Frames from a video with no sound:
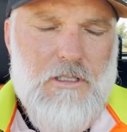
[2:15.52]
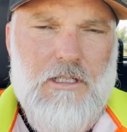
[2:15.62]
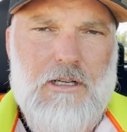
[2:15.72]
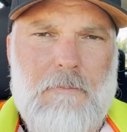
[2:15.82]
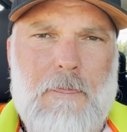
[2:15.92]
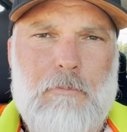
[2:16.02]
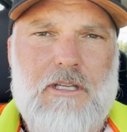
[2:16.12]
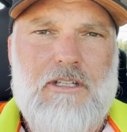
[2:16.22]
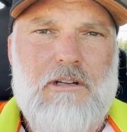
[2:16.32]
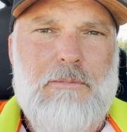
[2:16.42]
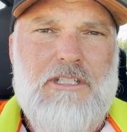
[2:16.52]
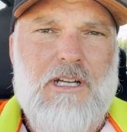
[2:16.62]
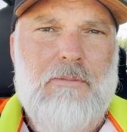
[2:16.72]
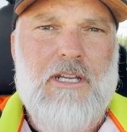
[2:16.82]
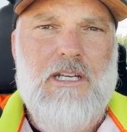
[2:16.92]
Um, but you don't want to be
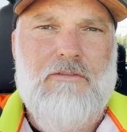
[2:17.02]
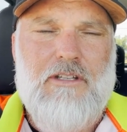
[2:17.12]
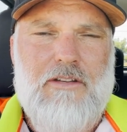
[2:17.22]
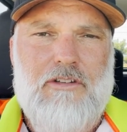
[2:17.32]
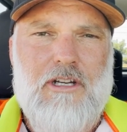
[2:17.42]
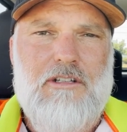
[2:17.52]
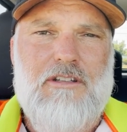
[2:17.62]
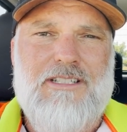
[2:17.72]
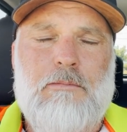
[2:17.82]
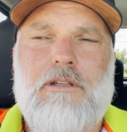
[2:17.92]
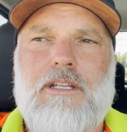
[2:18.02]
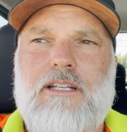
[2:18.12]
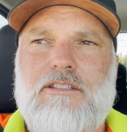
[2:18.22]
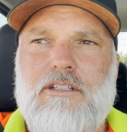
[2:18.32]
jumping in if, the, if you don't know there's something there.